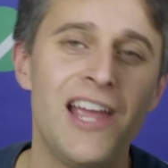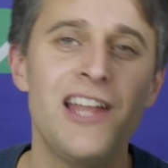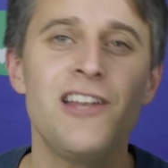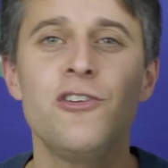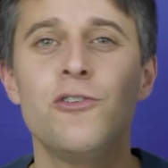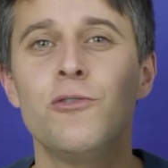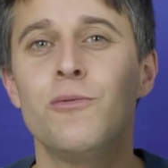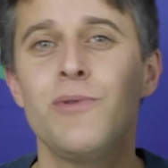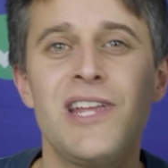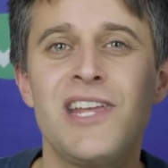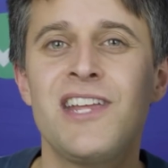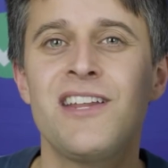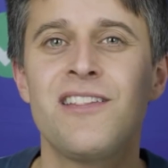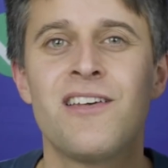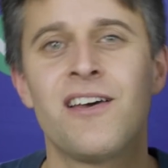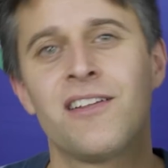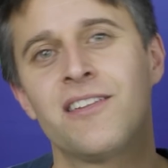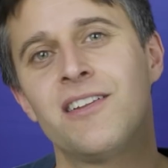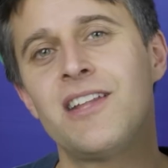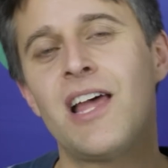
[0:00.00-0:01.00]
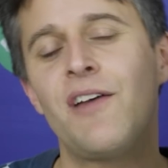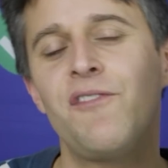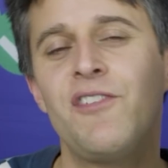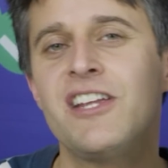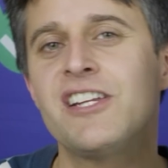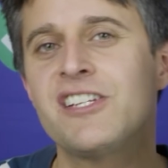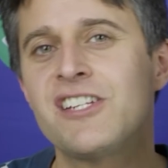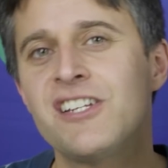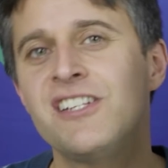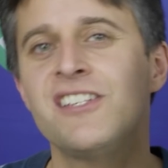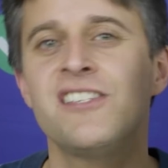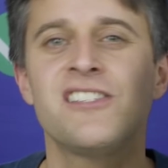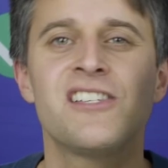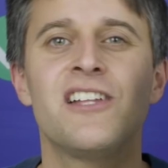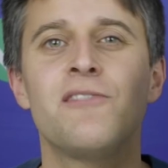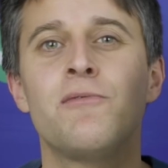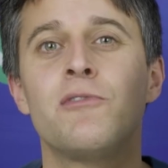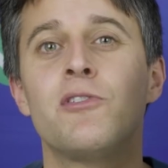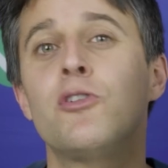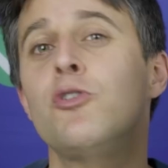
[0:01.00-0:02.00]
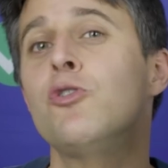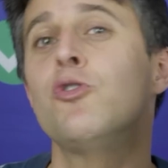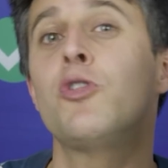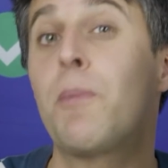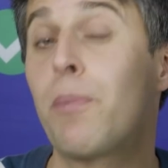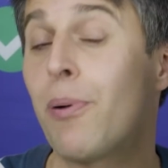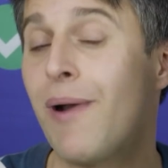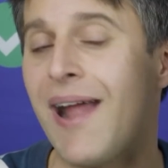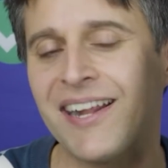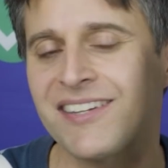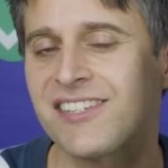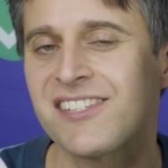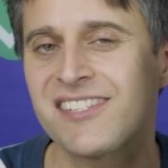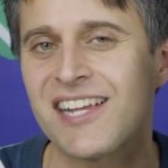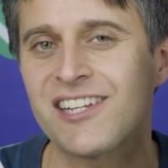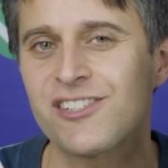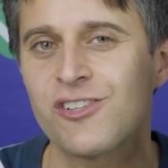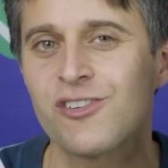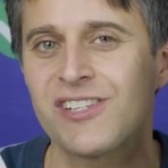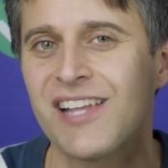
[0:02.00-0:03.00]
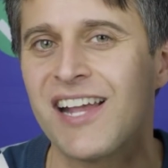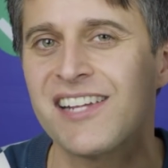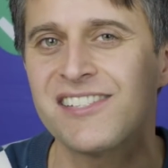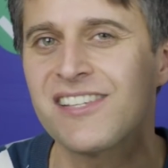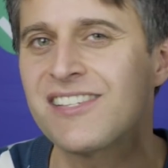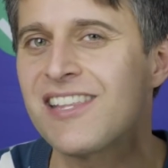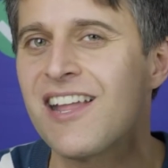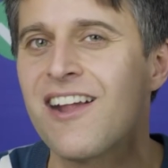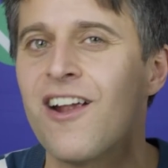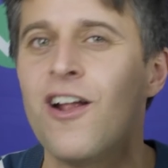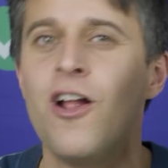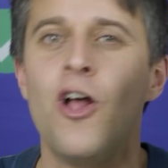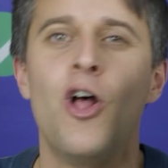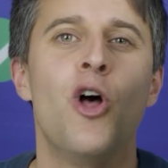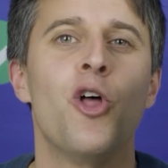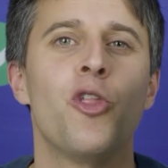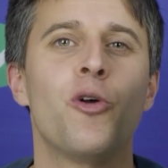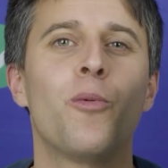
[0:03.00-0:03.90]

and you read the definitions and do the practice exercises there.